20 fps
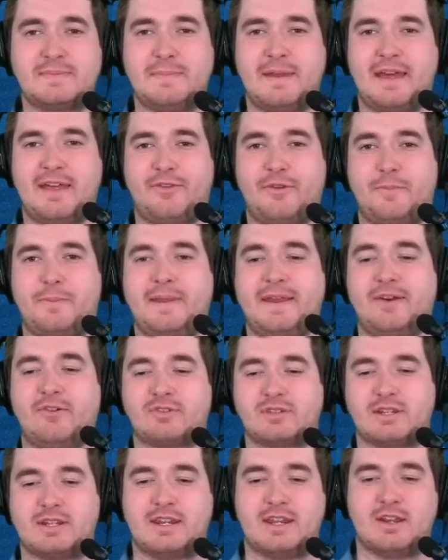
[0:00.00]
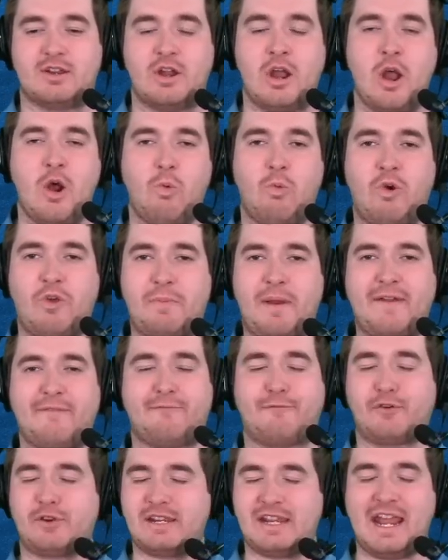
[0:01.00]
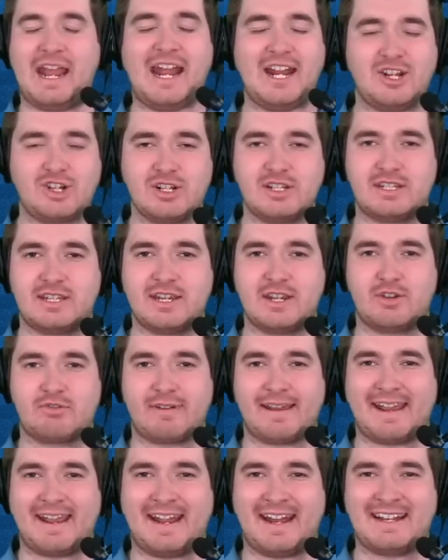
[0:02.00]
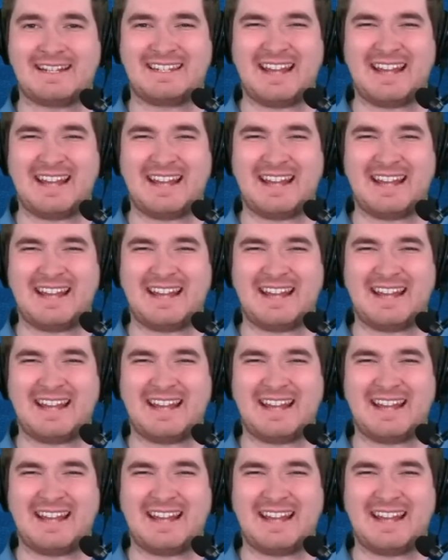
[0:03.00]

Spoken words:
Matthew Peterson here with my free agency grades.